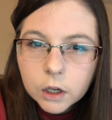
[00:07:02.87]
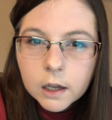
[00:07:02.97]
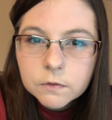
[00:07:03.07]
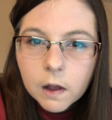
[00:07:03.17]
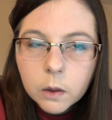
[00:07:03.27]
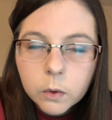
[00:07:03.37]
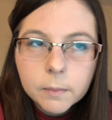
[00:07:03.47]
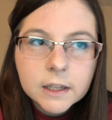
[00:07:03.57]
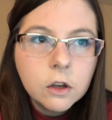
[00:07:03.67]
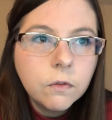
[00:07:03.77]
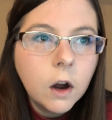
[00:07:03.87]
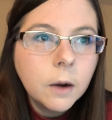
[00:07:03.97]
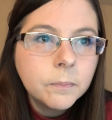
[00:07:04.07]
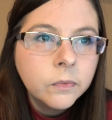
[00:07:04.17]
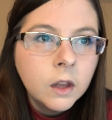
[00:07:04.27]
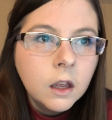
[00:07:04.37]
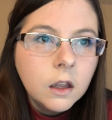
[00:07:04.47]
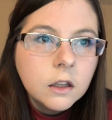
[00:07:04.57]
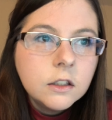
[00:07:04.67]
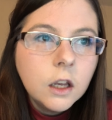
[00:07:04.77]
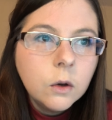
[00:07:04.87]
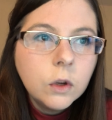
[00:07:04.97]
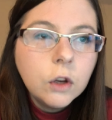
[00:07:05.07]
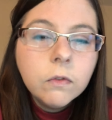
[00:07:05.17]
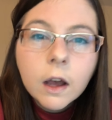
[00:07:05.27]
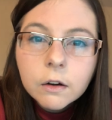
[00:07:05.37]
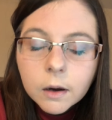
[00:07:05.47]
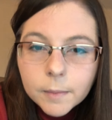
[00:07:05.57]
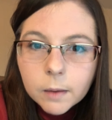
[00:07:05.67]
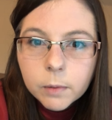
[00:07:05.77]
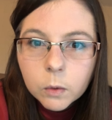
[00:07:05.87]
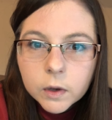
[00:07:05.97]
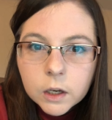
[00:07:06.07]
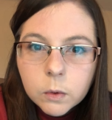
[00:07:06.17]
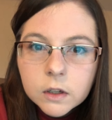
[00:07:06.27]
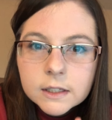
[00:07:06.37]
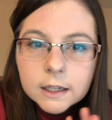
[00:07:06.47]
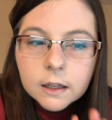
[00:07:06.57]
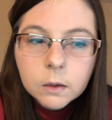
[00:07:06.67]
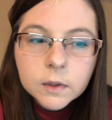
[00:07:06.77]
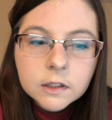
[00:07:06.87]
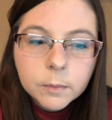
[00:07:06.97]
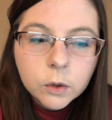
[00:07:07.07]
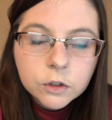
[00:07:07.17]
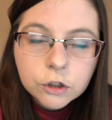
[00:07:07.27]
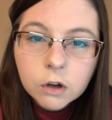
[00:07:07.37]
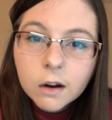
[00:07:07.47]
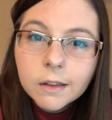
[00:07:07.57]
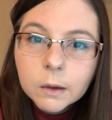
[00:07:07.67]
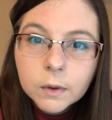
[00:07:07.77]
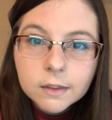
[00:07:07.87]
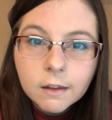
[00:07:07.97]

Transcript: You guys following me so far? So you've got to remember when you are dealing with someone who's struggling with